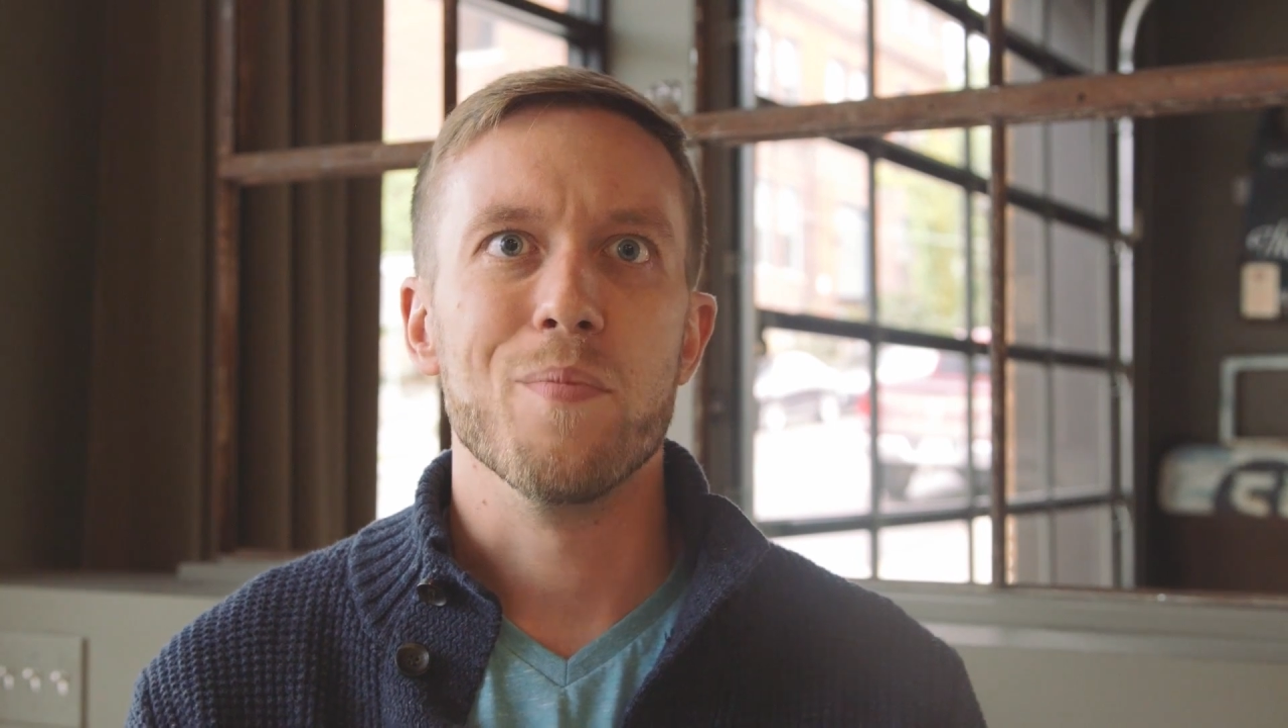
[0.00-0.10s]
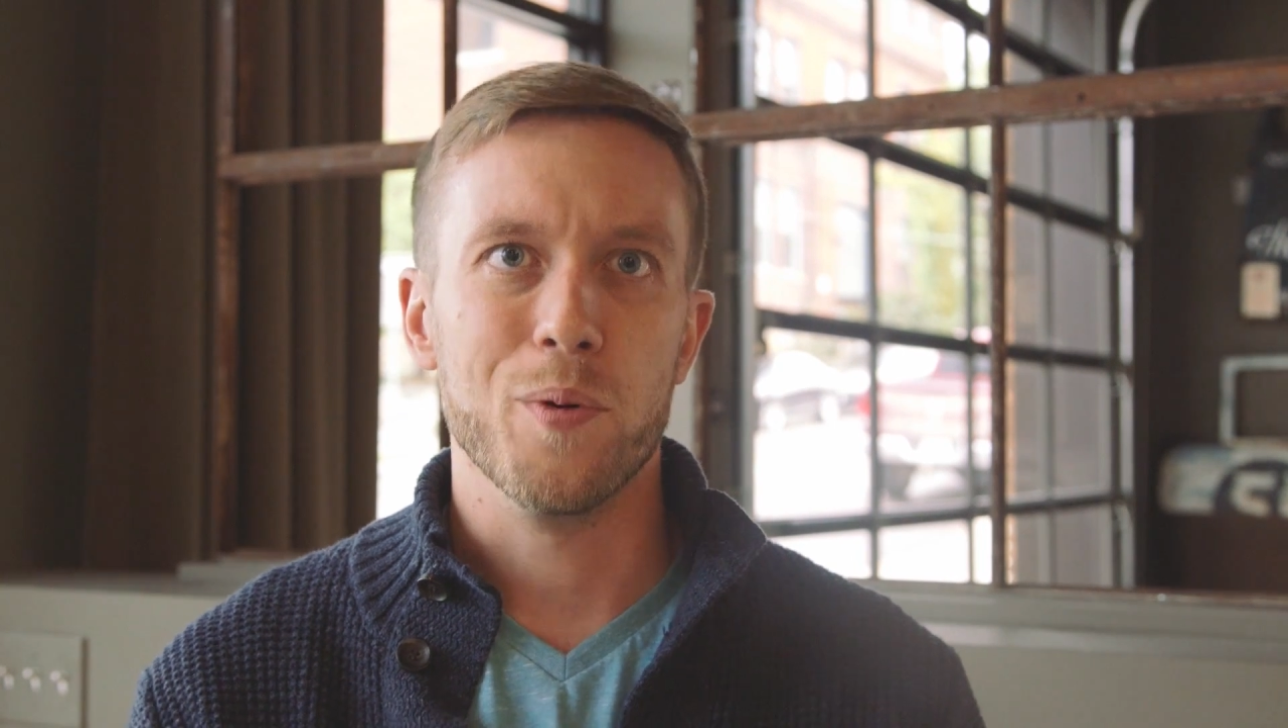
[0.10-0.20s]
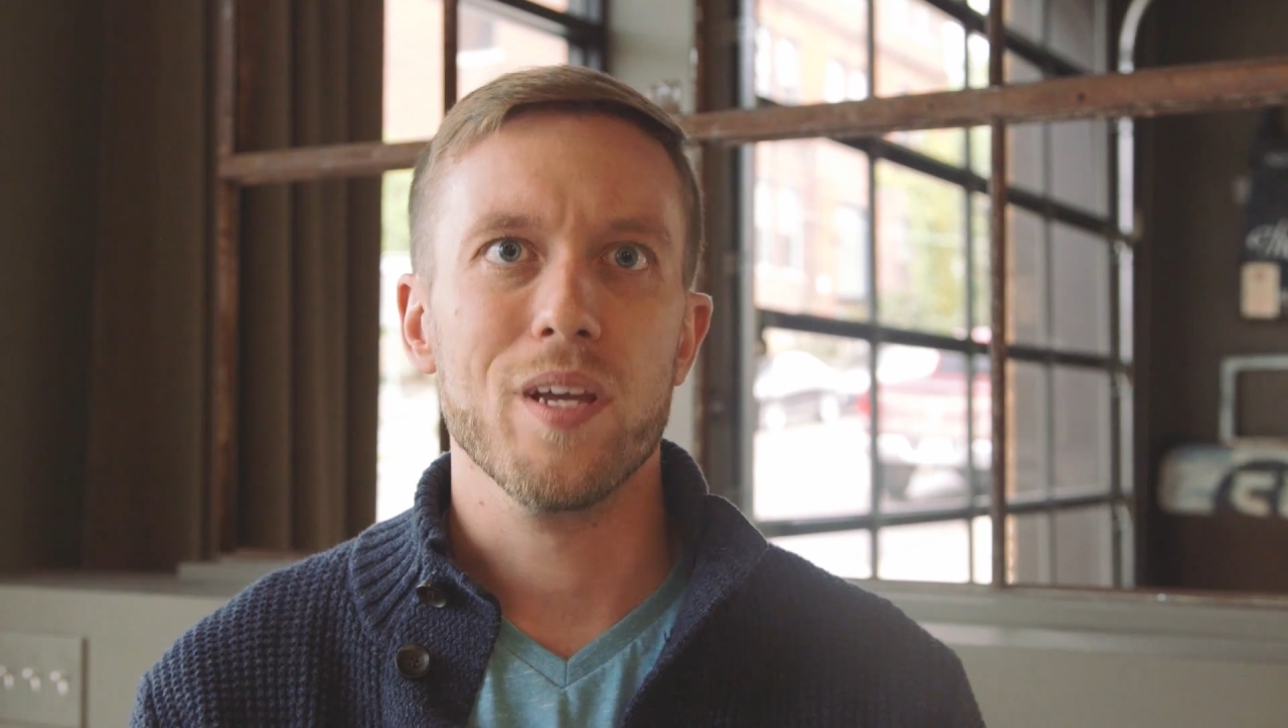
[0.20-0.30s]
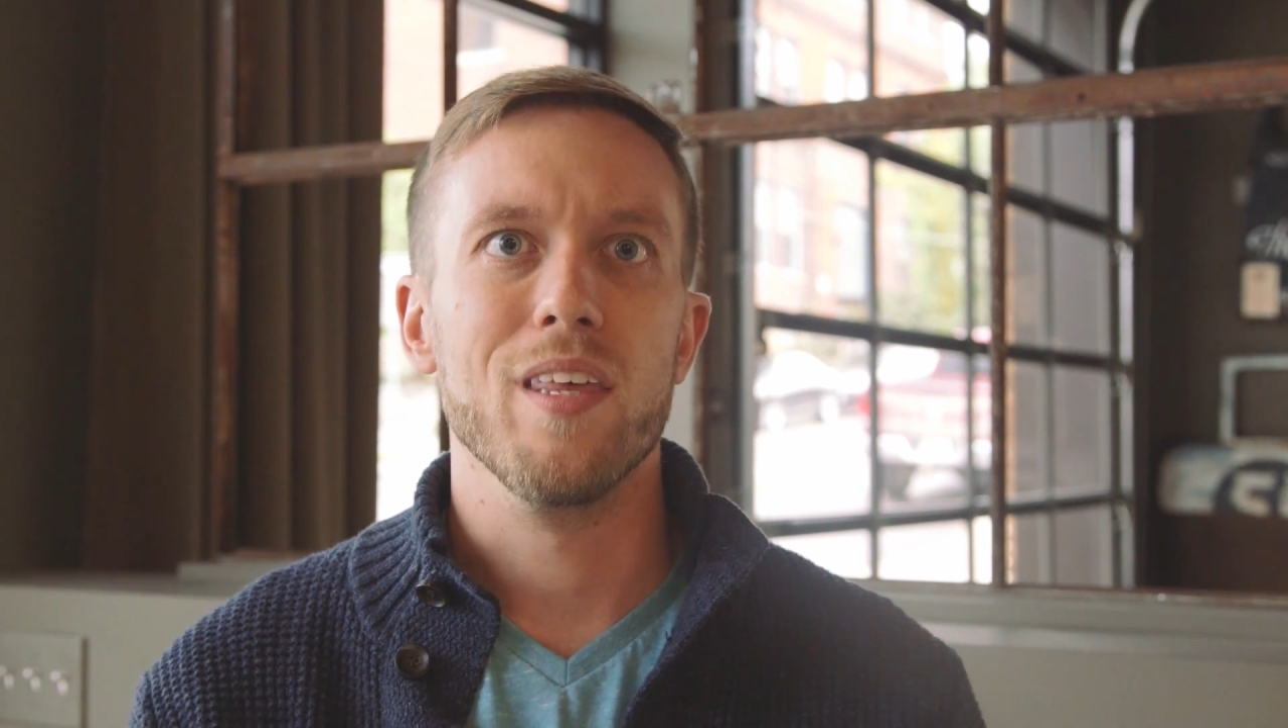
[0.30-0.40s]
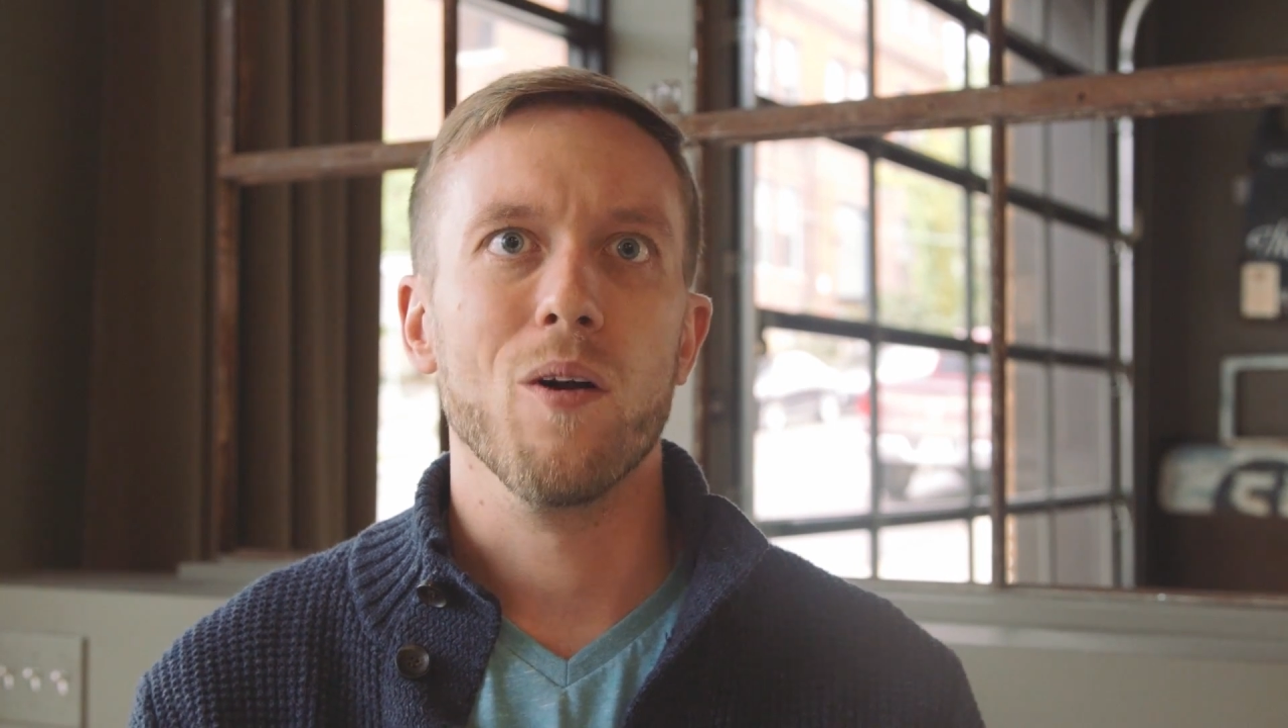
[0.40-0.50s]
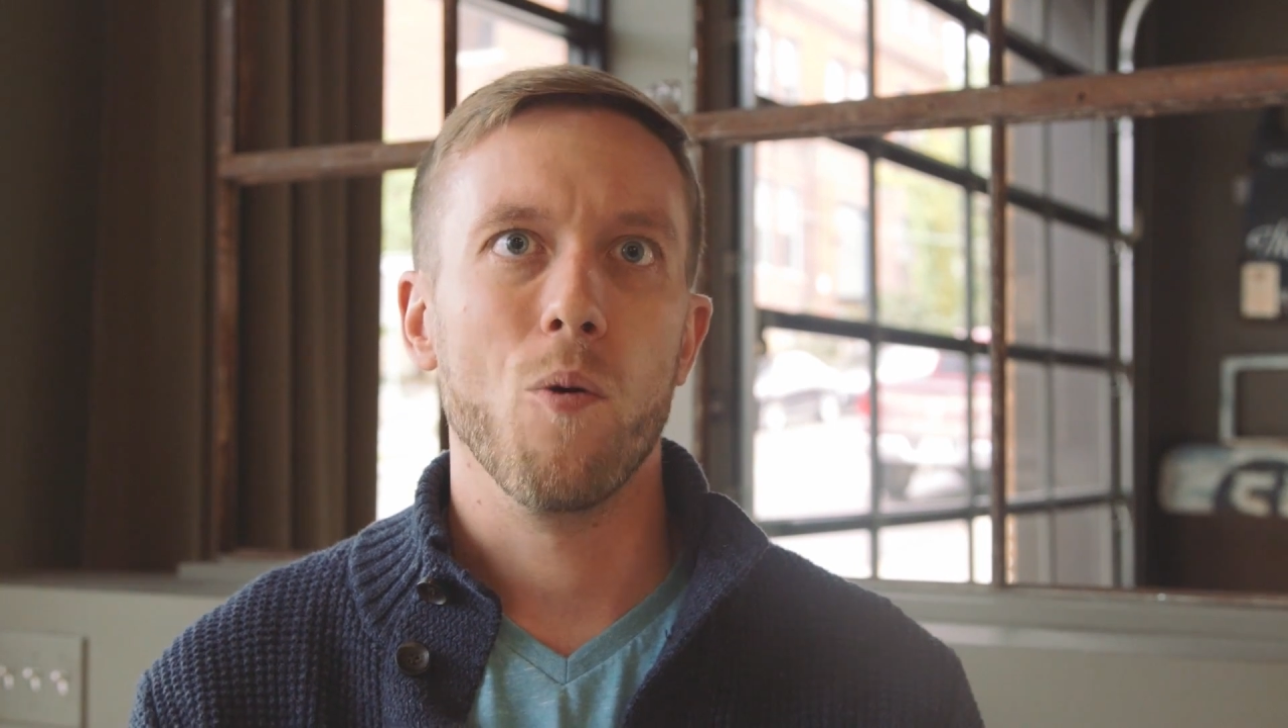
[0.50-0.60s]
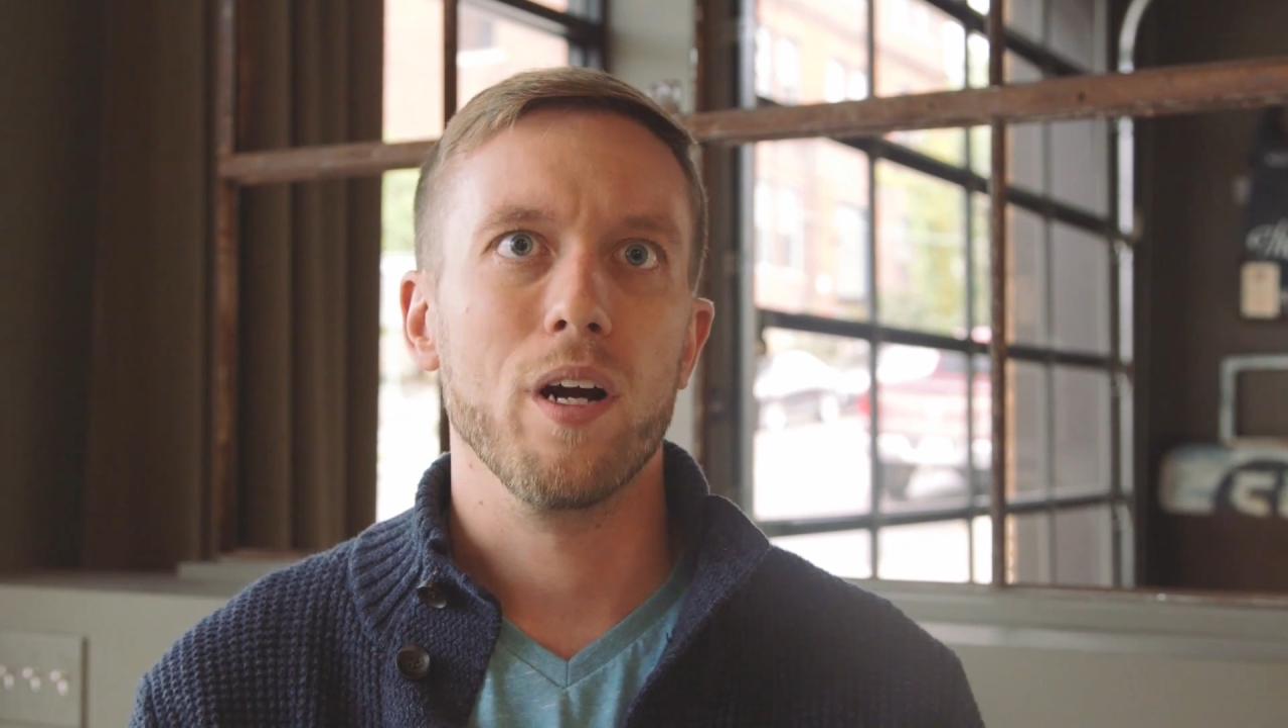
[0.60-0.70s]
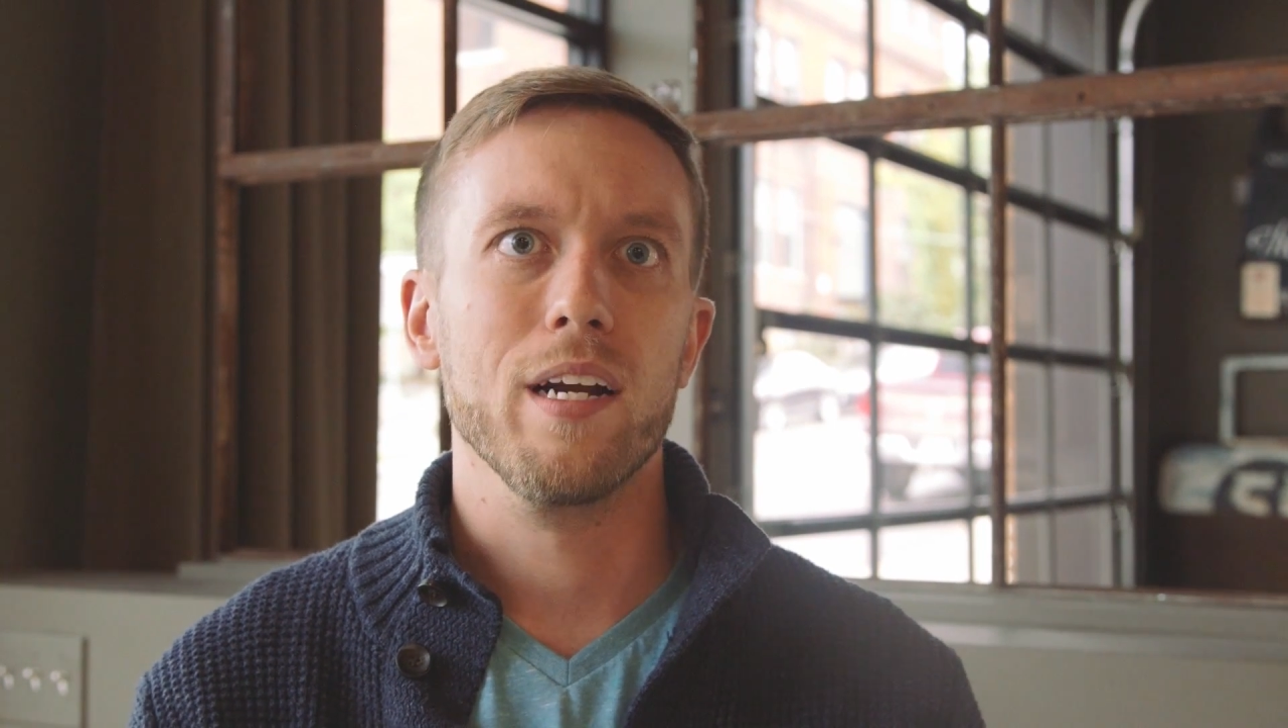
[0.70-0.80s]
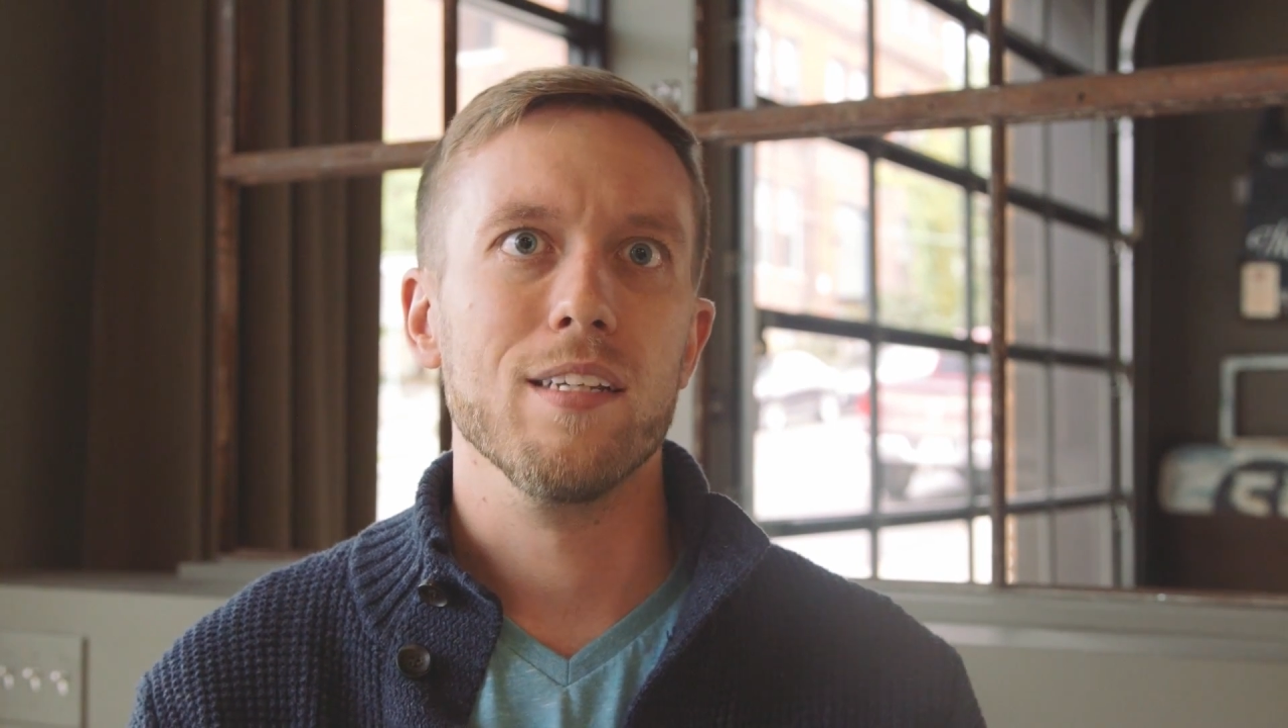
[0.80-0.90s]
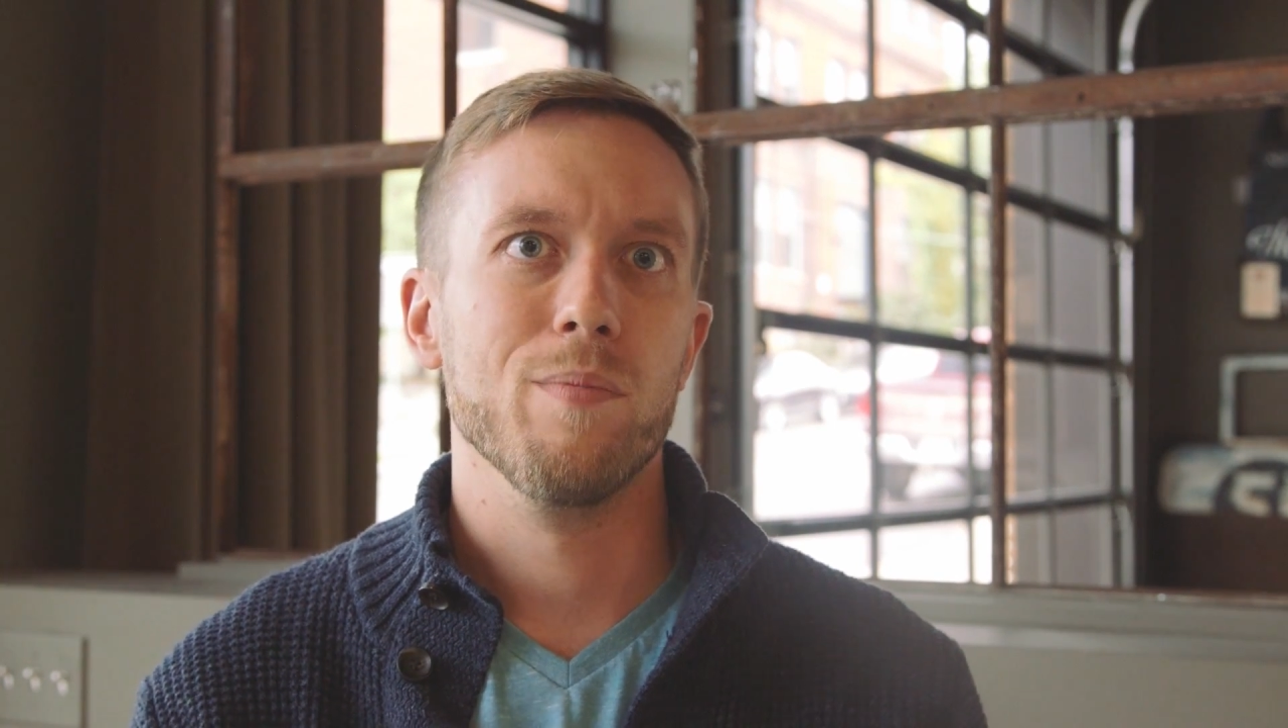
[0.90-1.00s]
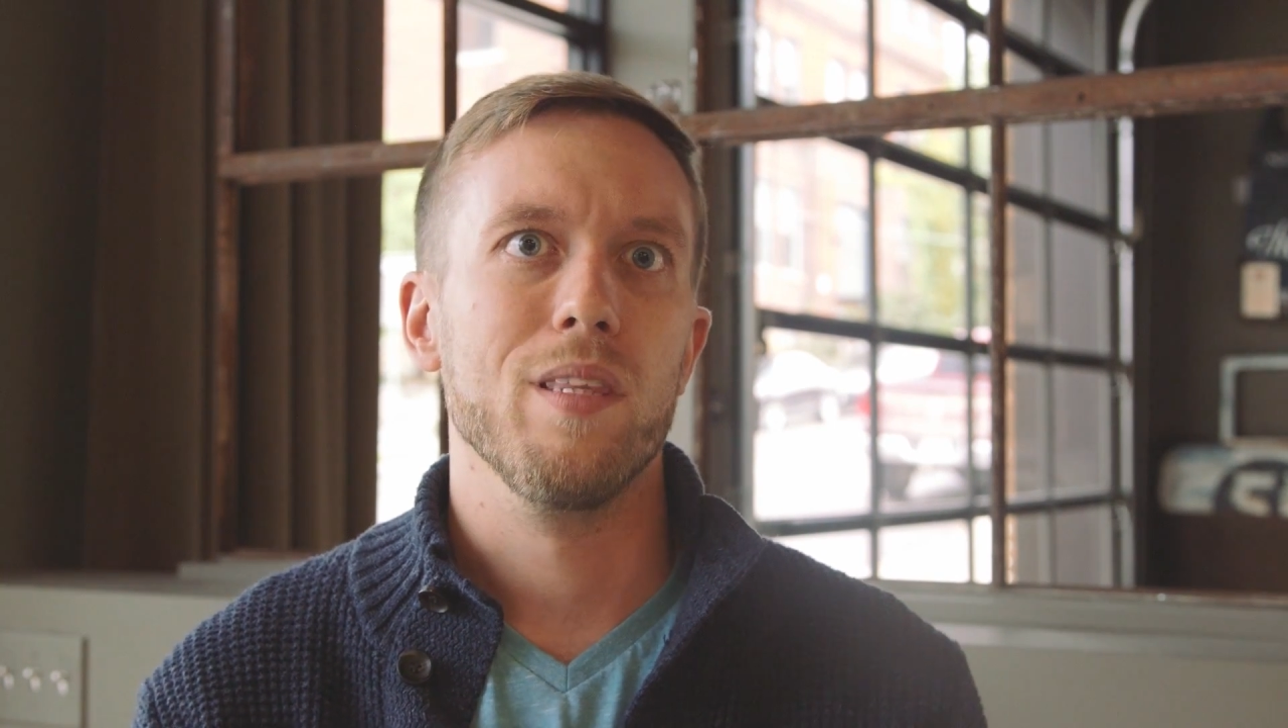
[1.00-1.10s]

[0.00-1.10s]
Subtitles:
breathing organism